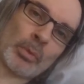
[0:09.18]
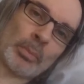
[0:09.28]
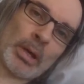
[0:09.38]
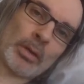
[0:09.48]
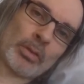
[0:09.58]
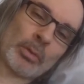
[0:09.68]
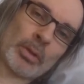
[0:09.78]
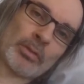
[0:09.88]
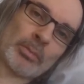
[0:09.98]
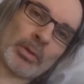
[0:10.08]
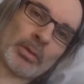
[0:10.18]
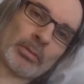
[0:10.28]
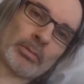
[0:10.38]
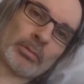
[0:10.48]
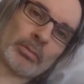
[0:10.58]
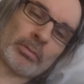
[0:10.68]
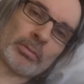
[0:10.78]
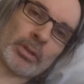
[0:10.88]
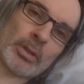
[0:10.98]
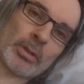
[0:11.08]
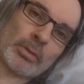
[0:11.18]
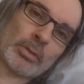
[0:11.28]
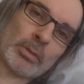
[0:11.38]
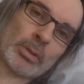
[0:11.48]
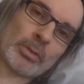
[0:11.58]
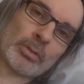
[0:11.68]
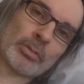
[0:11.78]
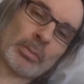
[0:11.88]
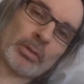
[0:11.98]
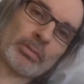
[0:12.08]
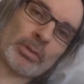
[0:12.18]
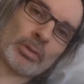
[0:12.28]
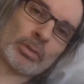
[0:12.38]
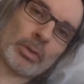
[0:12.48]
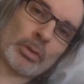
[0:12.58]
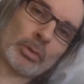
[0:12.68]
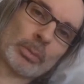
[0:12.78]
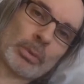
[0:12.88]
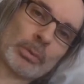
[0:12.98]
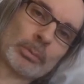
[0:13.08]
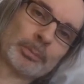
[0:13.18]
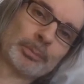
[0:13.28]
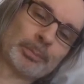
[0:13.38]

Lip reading: with part 3 of my video series of my visit to hospital.